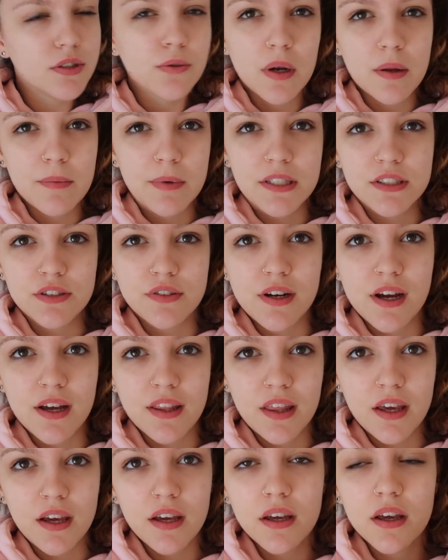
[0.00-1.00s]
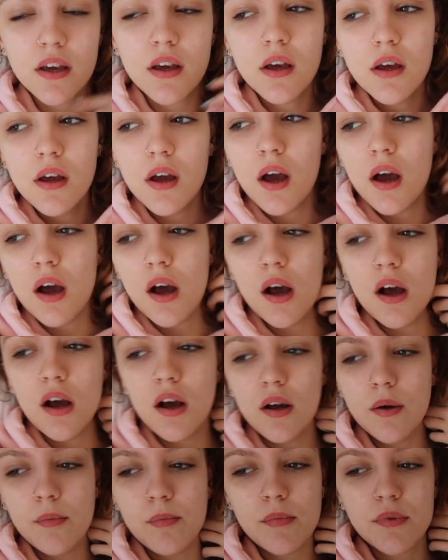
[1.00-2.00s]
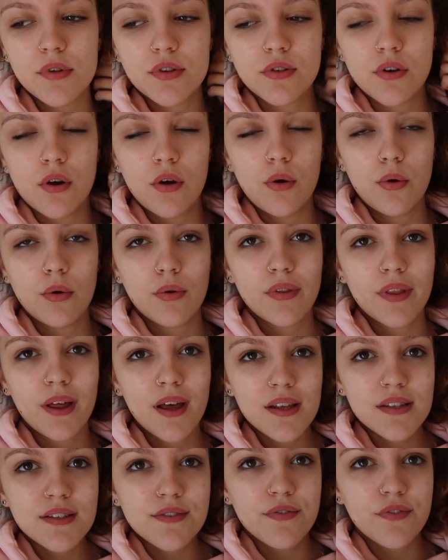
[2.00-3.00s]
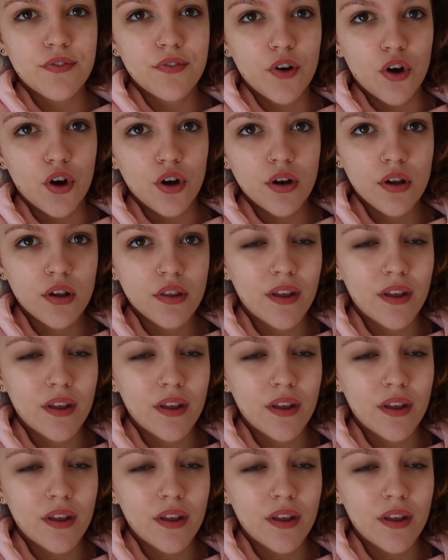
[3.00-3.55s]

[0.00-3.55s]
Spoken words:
I think. So that's fun.